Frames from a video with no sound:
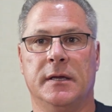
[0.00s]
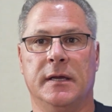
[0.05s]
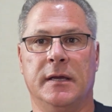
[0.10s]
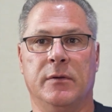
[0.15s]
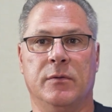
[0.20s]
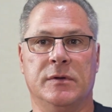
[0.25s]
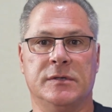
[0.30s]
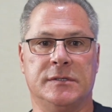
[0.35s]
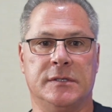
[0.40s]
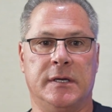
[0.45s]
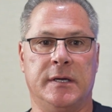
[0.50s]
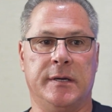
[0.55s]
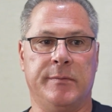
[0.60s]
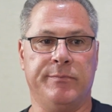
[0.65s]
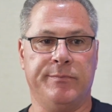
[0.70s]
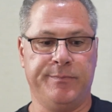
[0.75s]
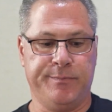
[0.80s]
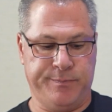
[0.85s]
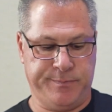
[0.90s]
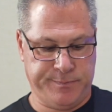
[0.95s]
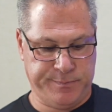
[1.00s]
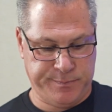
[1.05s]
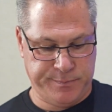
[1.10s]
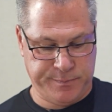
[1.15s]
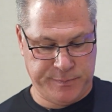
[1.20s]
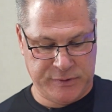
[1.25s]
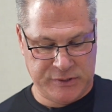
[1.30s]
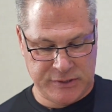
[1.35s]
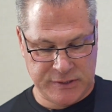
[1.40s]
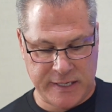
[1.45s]
It was a
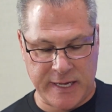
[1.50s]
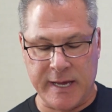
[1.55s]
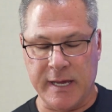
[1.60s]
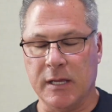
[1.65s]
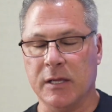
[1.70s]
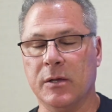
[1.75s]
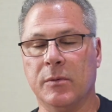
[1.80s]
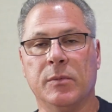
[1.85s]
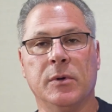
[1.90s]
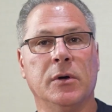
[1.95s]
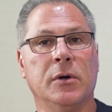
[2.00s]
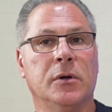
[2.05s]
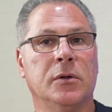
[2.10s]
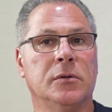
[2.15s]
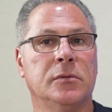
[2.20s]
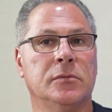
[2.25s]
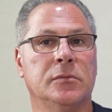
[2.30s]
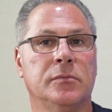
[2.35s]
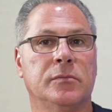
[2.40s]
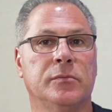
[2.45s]
scalable,